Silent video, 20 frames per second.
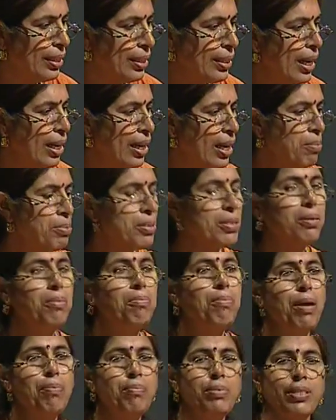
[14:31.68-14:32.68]
Then comes
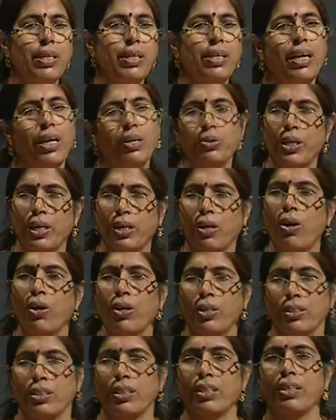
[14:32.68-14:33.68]
MEMS and
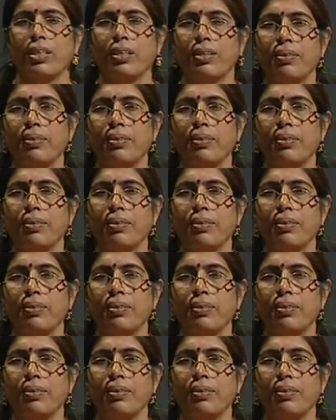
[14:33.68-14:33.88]
nanotechnology.